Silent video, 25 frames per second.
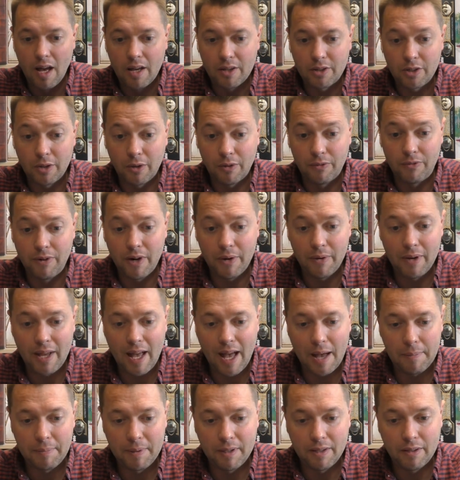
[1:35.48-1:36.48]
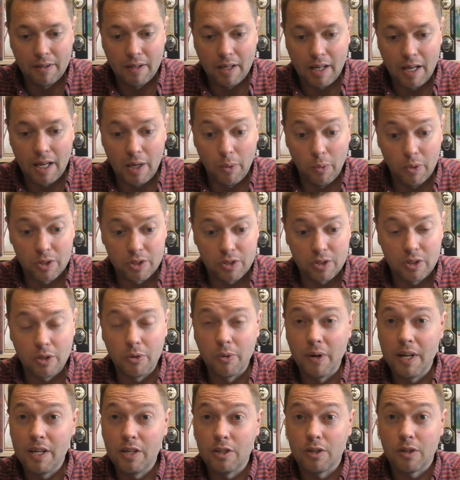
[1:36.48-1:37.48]
So very happy. Uh, it was
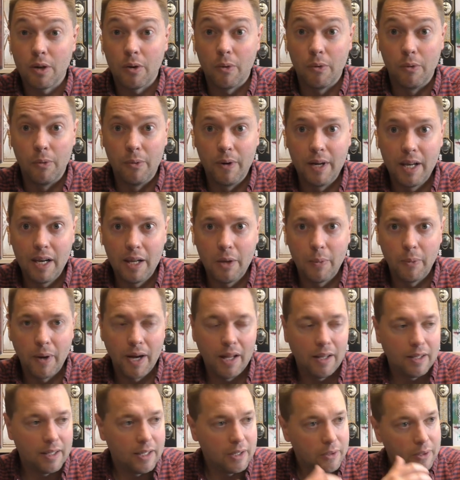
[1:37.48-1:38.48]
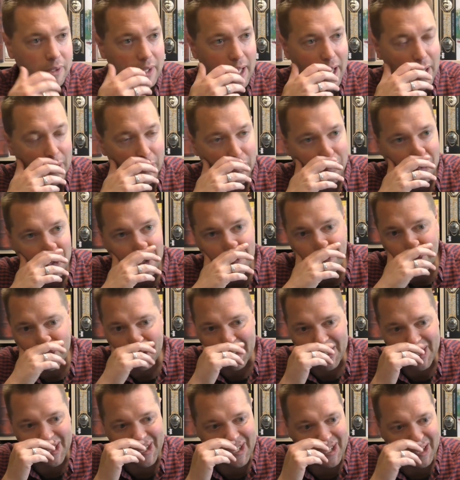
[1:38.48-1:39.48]
arranged really well here in
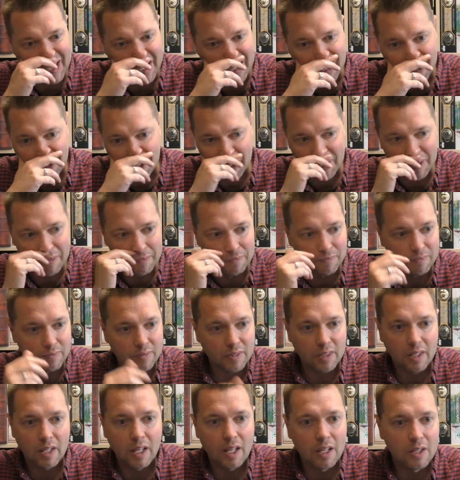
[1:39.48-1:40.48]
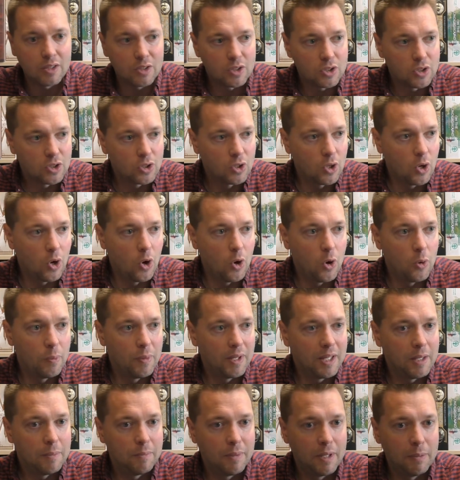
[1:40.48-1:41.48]
Antwerp. Um, so
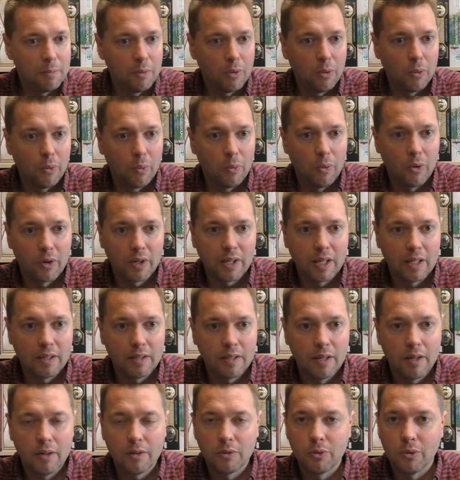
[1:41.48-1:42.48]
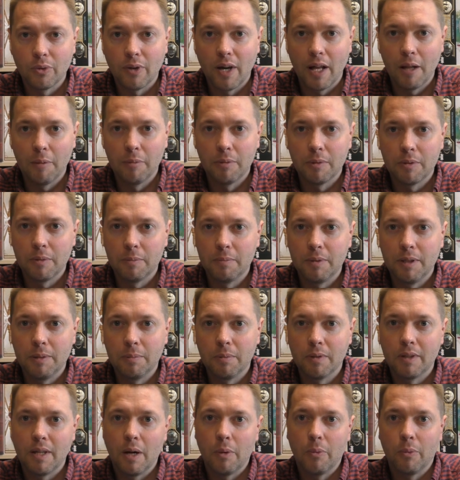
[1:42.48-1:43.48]
many people working there to help the
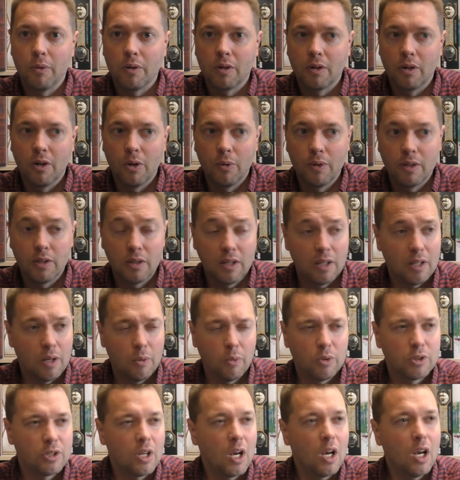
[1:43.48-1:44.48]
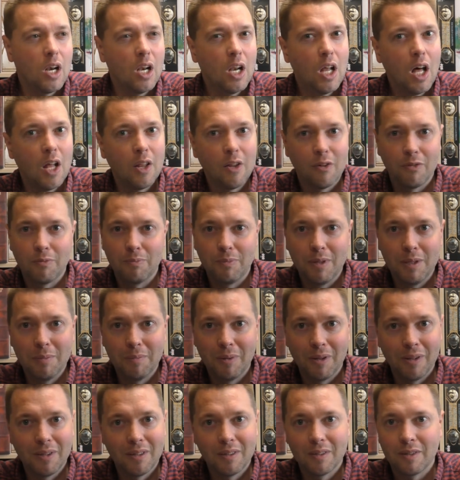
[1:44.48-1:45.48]
people that were going. There was a lot of
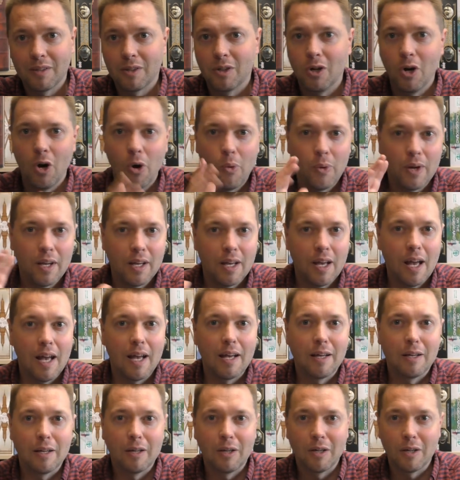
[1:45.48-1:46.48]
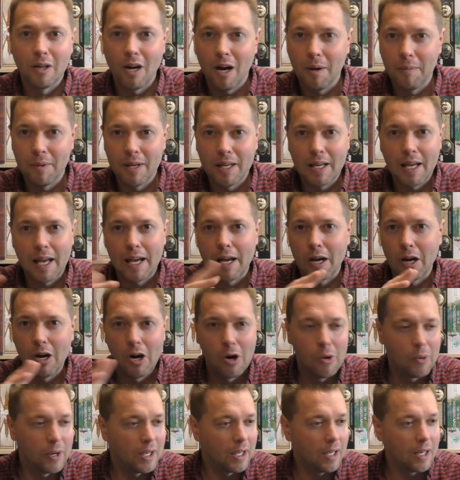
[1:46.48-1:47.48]
people going and coming and
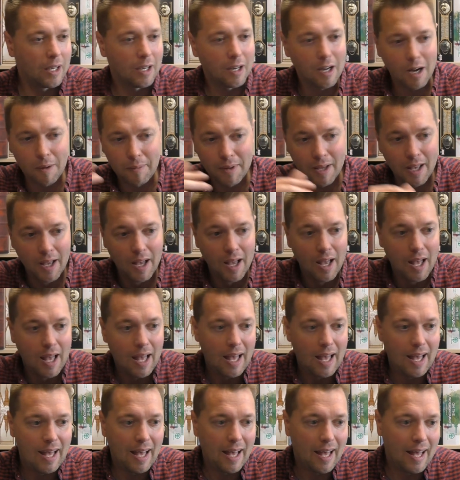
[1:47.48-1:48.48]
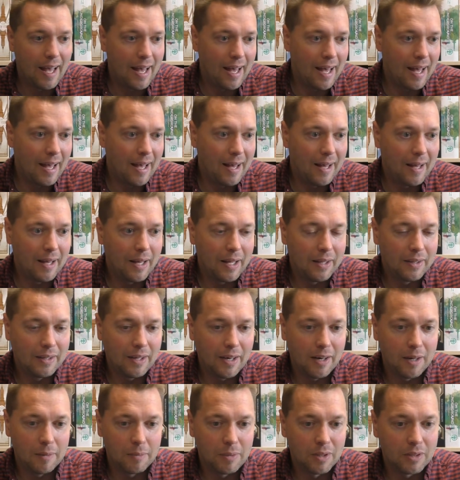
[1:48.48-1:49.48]
going and coming uh,
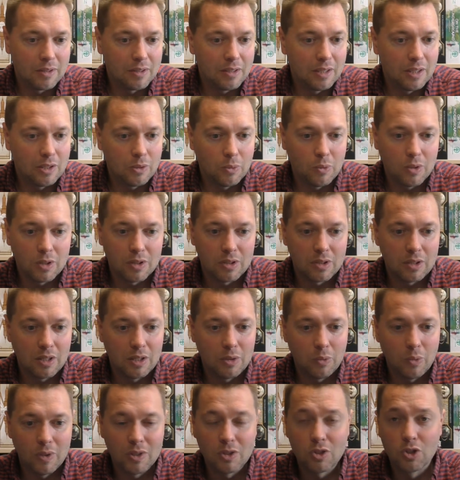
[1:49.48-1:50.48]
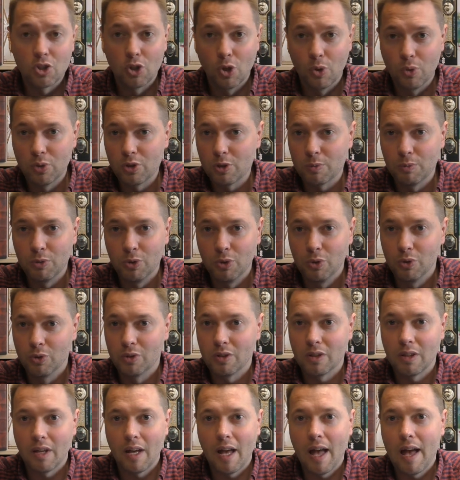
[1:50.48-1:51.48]
there, but it was it went so
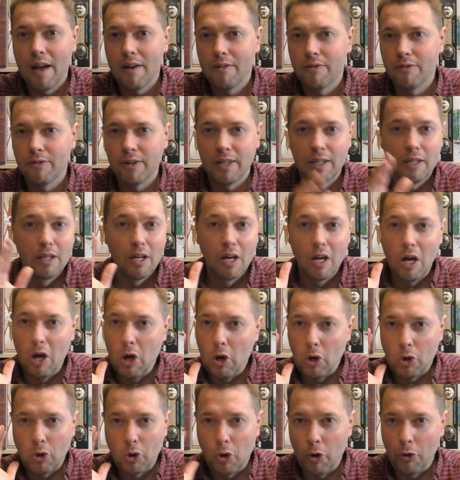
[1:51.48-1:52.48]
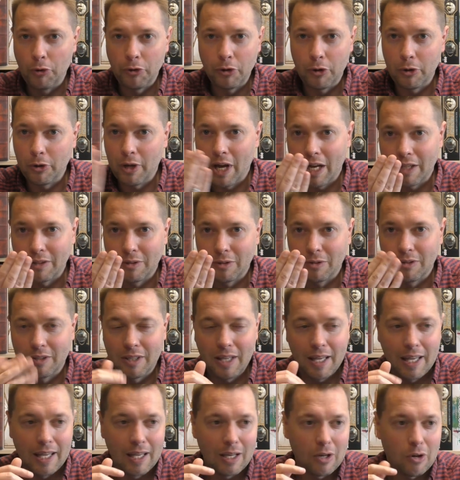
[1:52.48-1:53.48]
smooth. Every corner you had to
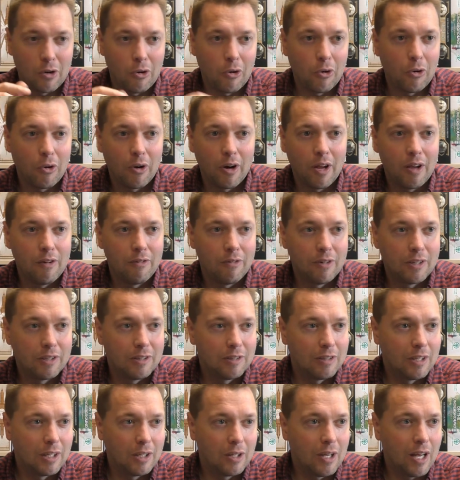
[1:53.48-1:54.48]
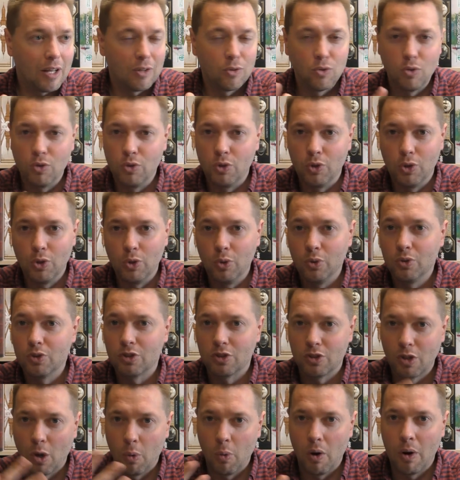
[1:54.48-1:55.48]
take or everything you had to do,
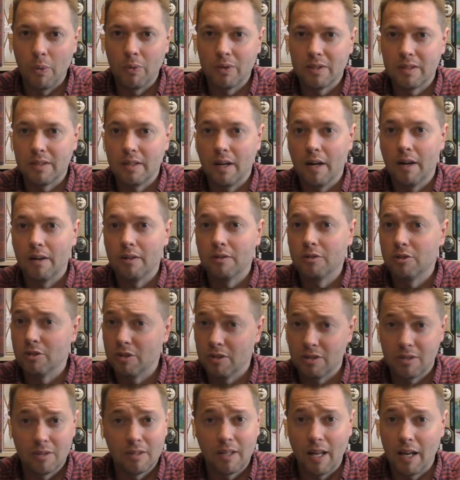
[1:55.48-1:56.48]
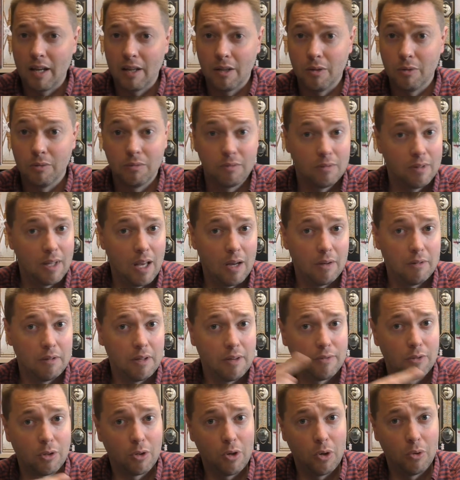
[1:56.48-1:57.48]
someone was there just telling you, now
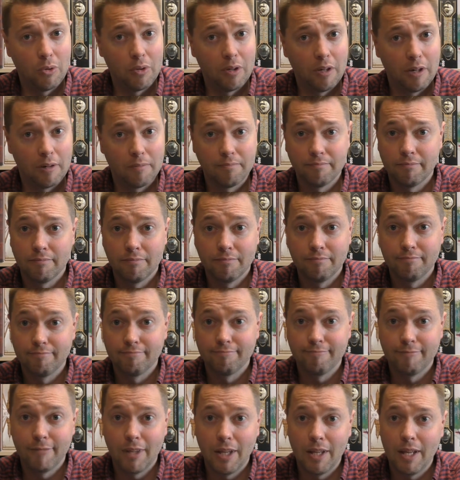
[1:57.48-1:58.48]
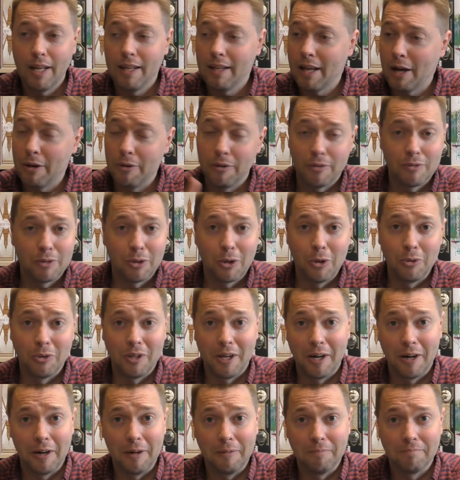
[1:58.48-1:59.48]
you have to go here, and now you have to go
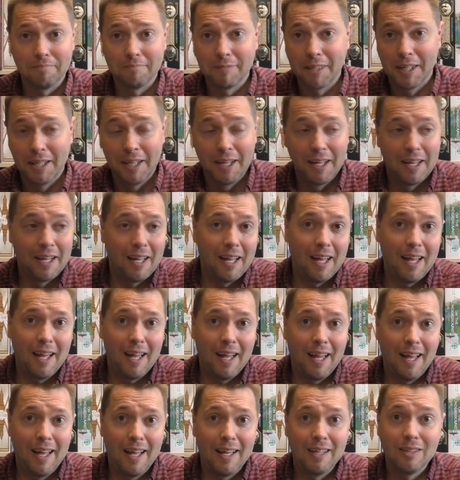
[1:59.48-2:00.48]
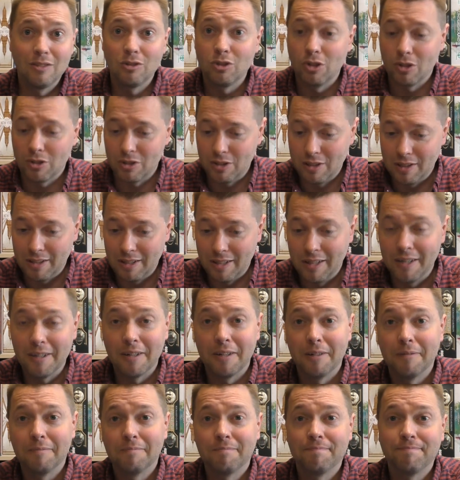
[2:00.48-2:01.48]
there, and just sit
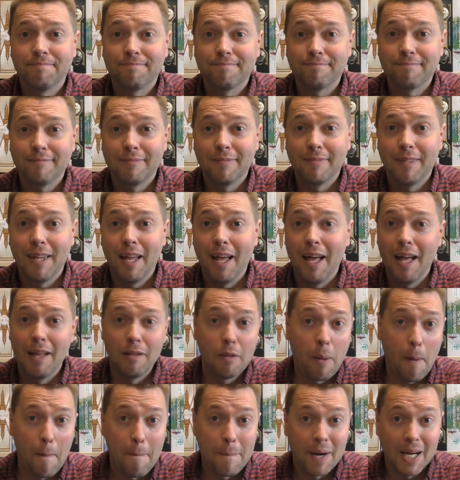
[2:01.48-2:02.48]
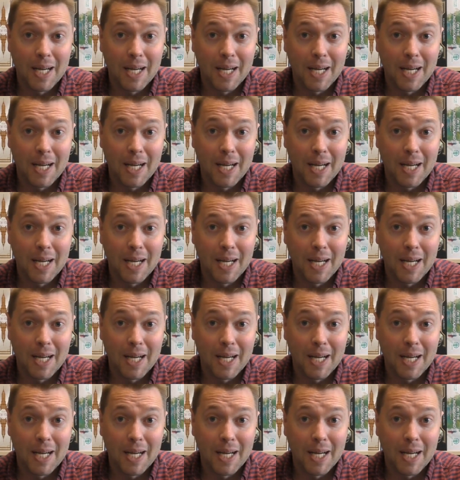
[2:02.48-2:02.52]
here, and